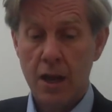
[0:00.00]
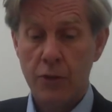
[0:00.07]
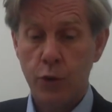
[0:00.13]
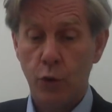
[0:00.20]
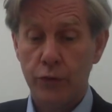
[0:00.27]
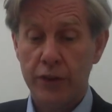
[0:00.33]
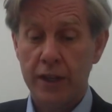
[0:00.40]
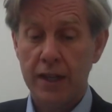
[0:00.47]

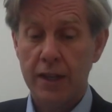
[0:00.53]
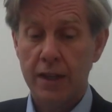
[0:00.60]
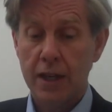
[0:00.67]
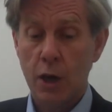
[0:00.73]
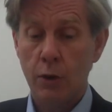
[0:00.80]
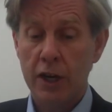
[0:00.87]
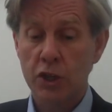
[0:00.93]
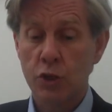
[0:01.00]
thought the
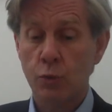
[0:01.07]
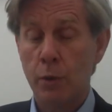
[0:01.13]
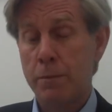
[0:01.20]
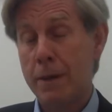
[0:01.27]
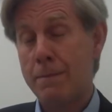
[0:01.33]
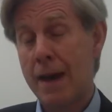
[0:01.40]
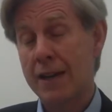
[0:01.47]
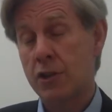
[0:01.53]
coalition would
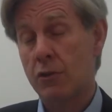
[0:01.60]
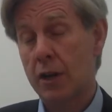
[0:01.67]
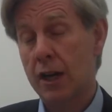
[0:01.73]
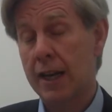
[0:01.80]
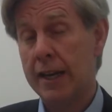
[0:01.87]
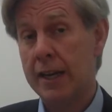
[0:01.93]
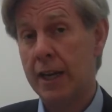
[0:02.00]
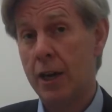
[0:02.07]
be better at
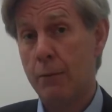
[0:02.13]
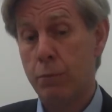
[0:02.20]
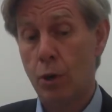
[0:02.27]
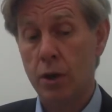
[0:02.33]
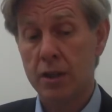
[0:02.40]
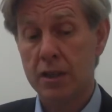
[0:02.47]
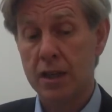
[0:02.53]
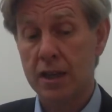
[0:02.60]
cleaning up
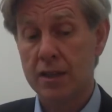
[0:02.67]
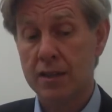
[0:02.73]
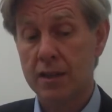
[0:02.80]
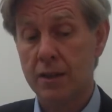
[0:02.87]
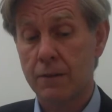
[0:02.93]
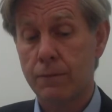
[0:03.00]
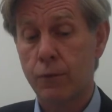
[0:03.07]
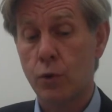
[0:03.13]
politics,
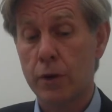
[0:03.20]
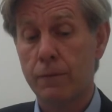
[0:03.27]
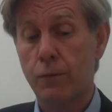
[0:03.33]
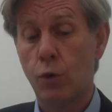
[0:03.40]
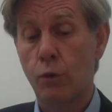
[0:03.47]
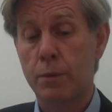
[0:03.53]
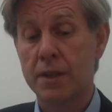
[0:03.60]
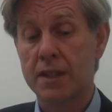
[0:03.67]
and
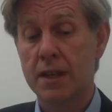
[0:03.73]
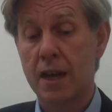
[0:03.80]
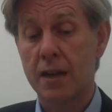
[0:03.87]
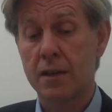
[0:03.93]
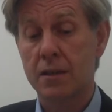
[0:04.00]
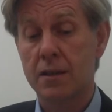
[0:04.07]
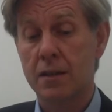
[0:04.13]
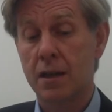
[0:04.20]

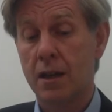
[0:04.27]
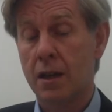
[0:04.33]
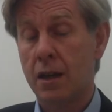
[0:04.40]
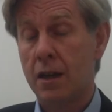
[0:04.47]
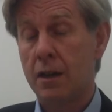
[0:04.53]
44%